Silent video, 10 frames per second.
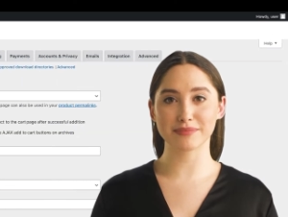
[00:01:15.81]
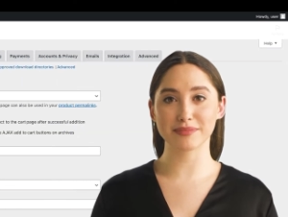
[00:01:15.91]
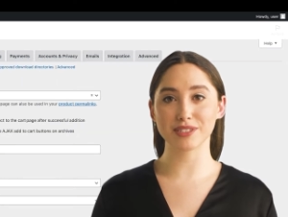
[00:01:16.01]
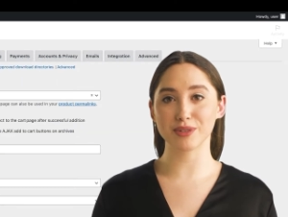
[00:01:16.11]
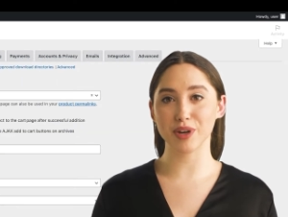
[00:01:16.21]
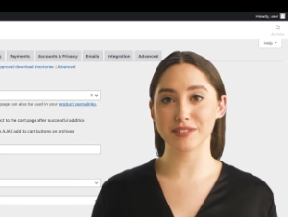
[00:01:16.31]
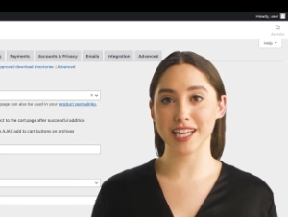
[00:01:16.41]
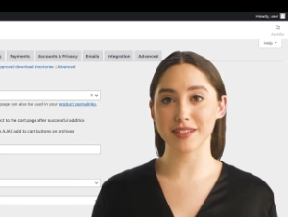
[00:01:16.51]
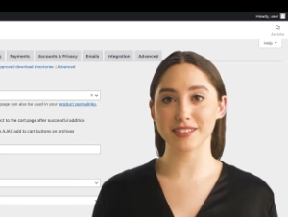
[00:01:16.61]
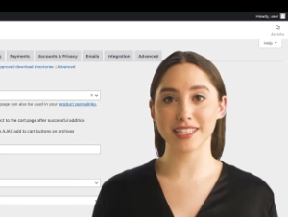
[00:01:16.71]
Scroll
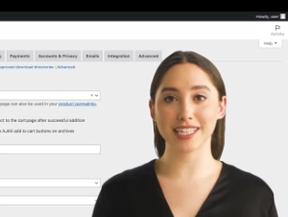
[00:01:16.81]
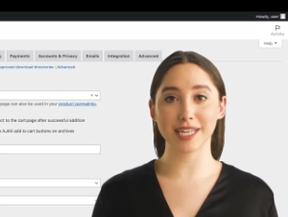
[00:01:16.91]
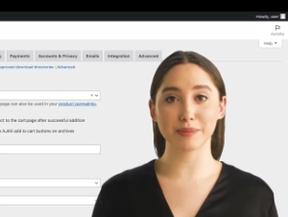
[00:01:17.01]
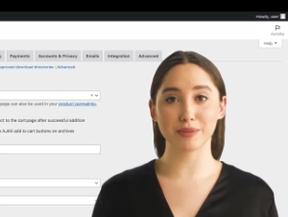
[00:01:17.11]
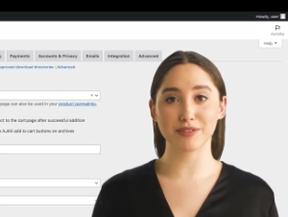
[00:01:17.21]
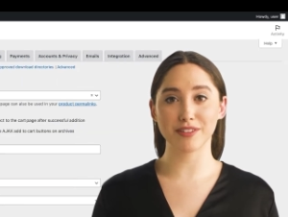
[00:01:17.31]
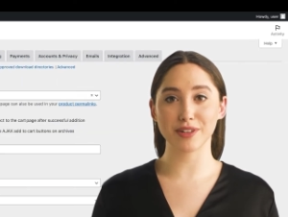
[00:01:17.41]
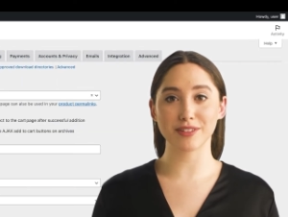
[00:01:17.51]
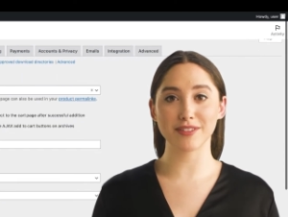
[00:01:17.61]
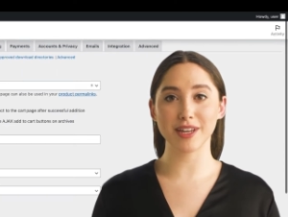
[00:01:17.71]
down to the Enable
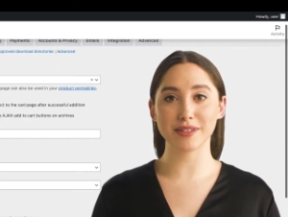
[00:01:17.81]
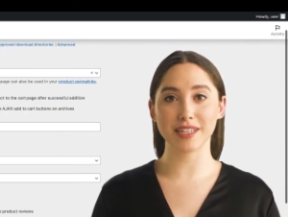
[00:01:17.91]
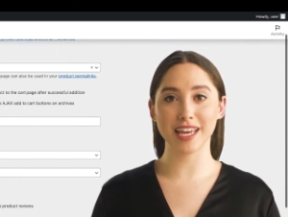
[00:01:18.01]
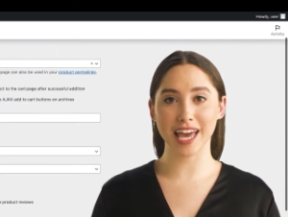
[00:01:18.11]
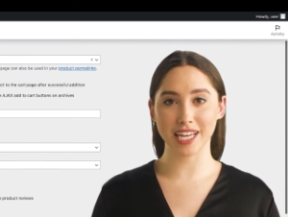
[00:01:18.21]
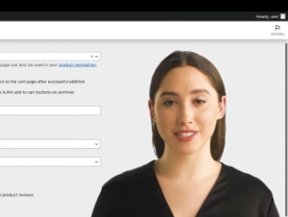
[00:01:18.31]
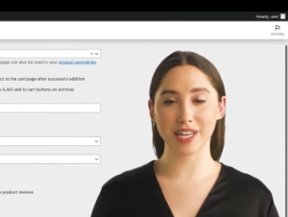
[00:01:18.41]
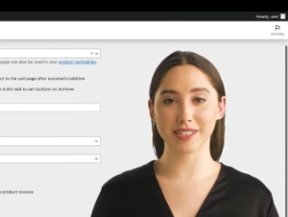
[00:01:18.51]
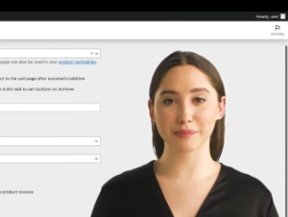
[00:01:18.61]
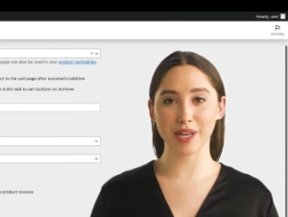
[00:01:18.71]
Reviews field and
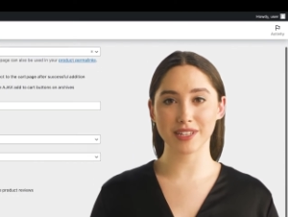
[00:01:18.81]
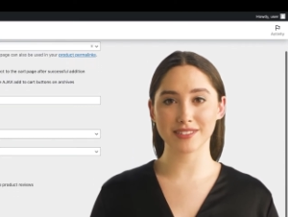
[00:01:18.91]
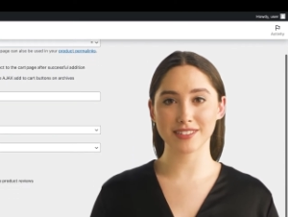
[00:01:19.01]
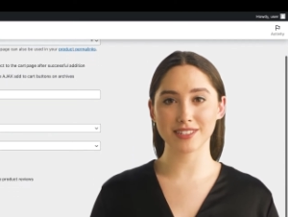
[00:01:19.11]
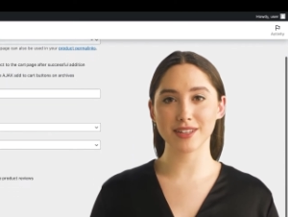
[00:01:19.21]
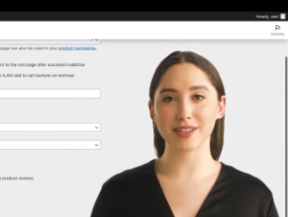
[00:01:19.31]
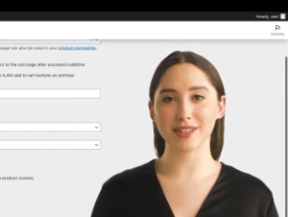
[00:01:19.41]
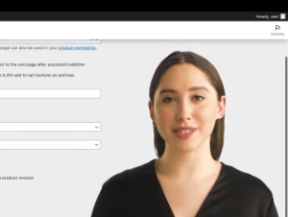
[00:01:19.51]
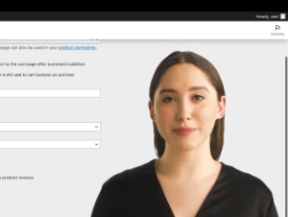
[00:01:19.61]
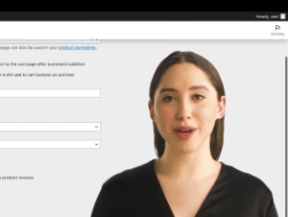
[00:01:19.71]
check the box to turn
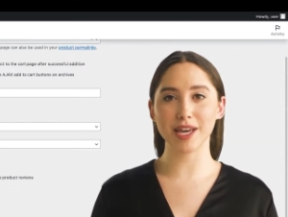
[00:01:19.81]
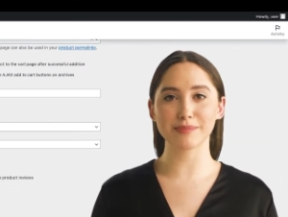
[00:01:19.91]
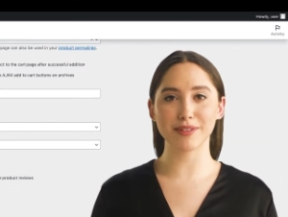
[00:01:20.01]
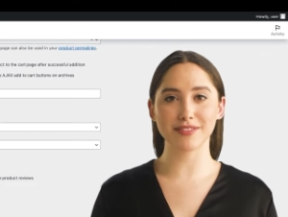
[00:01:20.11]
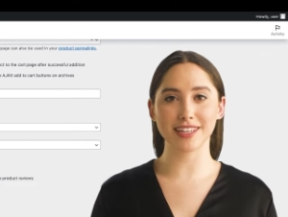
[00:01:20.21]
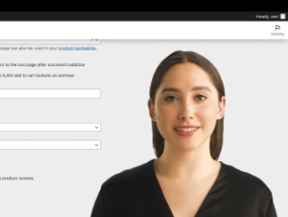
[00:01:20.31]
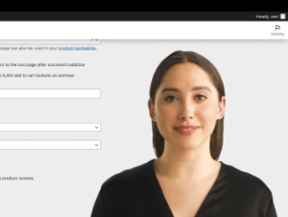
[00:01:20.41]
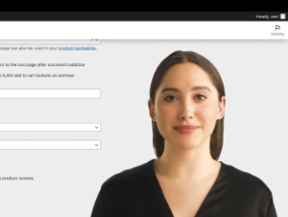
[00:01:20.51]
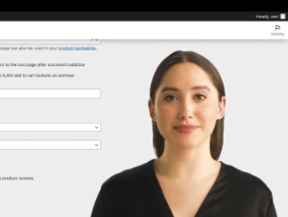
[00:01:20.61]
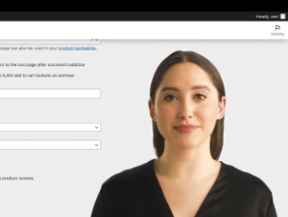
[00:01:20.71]
on the product reviews.
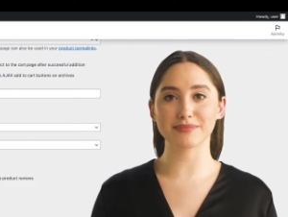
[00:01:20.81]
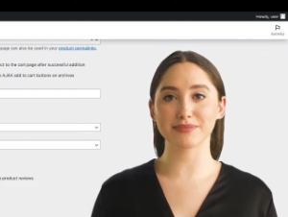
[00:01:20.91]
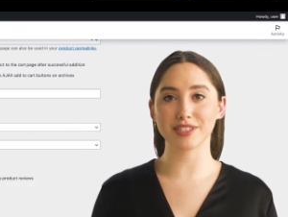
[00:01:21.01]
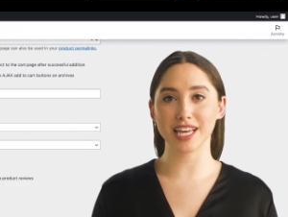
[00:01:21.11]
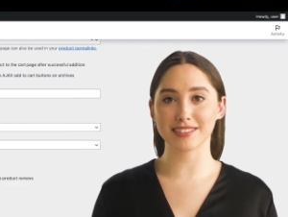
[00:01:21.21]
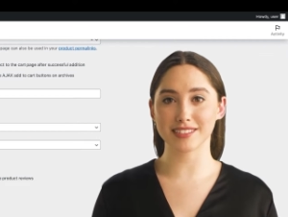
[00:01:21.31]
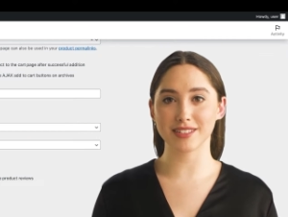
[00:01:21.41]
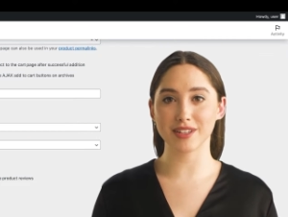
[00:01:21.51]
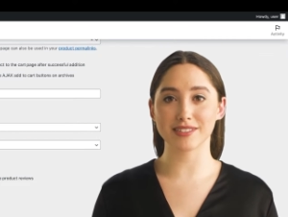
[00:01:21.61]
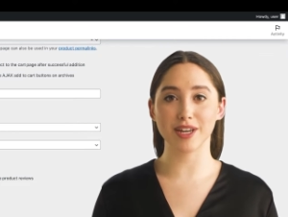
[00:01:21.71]
Chances
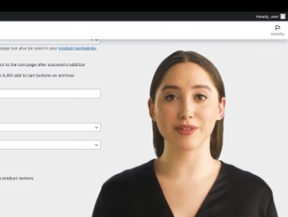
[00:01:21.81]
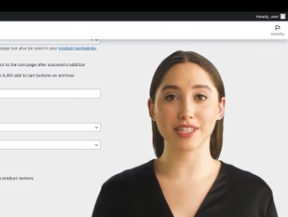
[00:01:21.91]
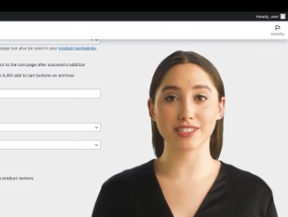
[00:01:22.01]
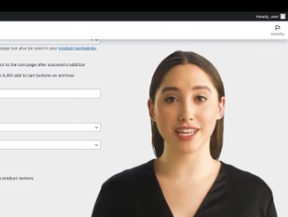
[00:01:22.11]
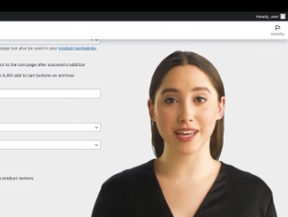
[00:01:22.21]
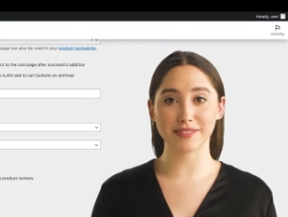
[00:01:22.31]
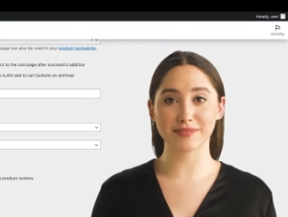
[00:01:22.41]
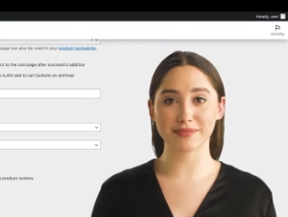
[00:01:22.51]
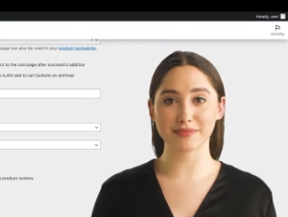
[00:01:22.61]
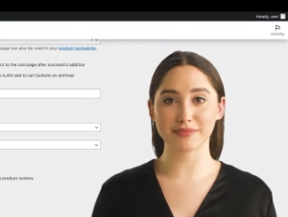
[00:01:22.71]
are it's already checked.
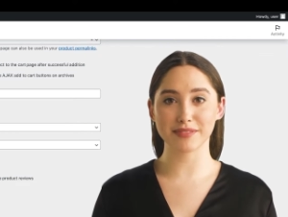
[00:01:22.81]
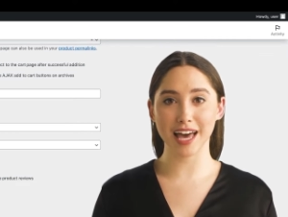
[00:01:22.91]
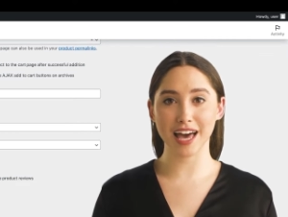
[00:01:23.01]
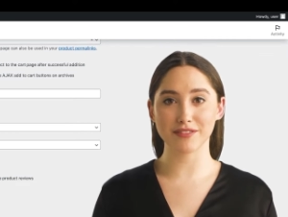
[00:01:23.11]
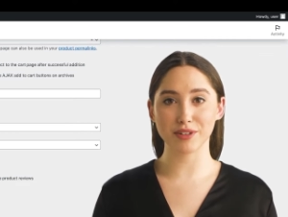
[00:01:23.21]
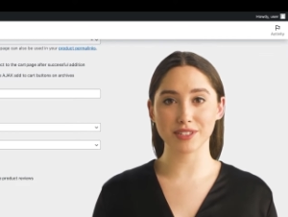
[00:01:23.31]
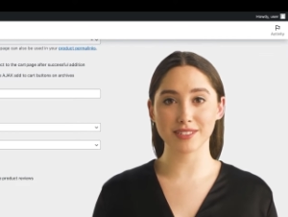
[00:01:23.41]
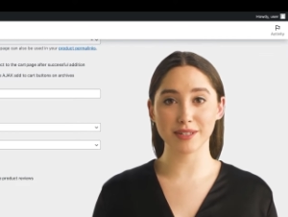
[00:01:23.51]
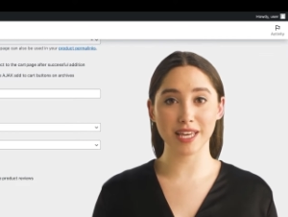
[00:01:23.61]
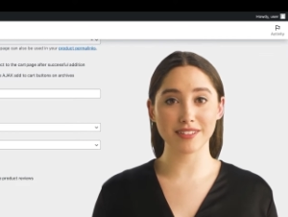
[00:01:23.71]
After you
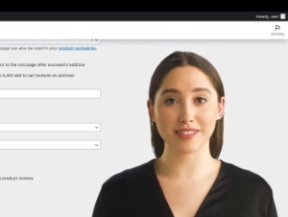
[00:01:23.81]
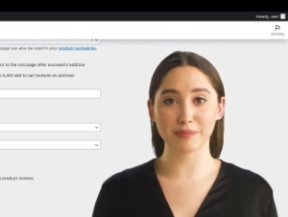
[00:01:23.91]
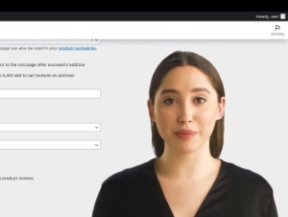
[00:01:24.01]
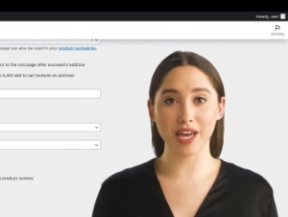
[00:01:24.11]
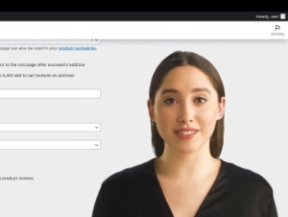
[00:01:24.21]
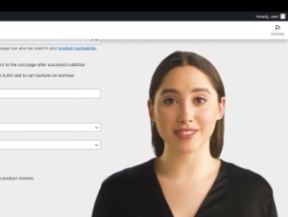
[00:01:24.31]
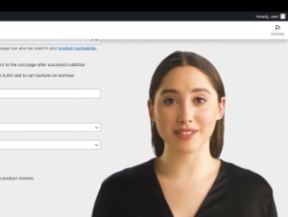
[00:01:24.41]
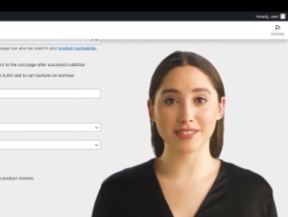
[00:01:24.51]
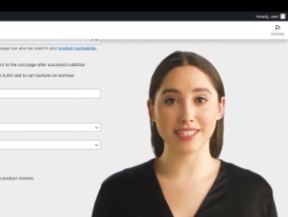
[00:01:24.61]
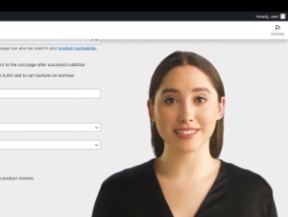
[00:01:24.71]
select that box, you'll
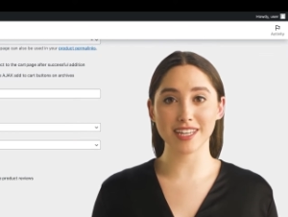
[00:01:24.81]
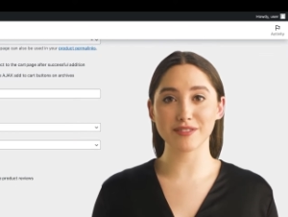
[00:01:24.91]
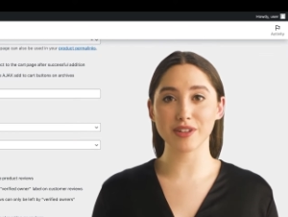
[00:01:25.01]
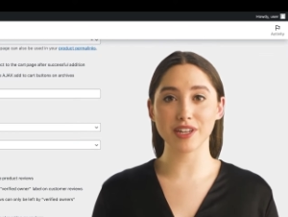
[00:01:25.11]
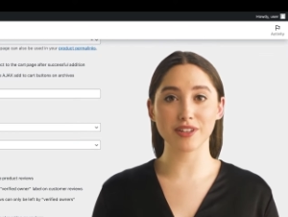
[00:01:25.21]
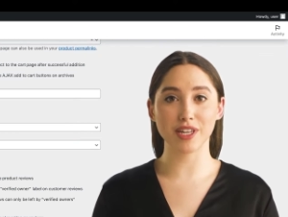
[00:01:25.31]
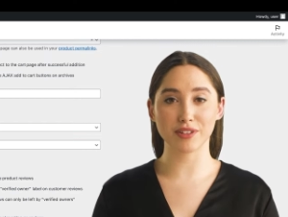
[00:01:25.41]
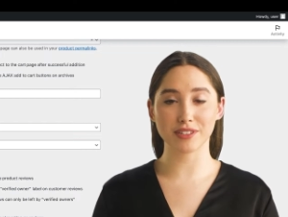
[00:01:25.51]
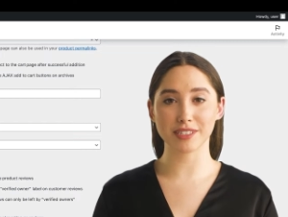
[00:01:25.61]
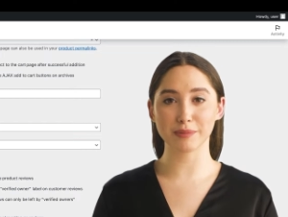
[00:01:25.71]
see several other
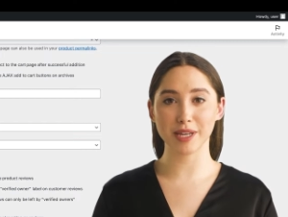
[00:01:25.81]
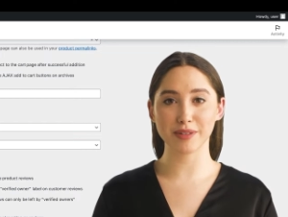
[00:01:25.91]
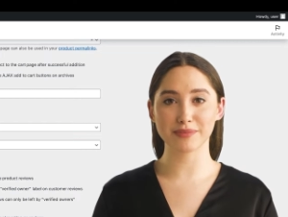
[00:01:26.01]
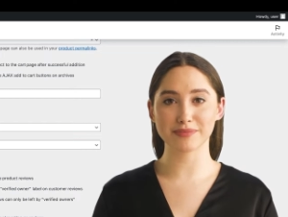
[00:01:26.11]
options appear.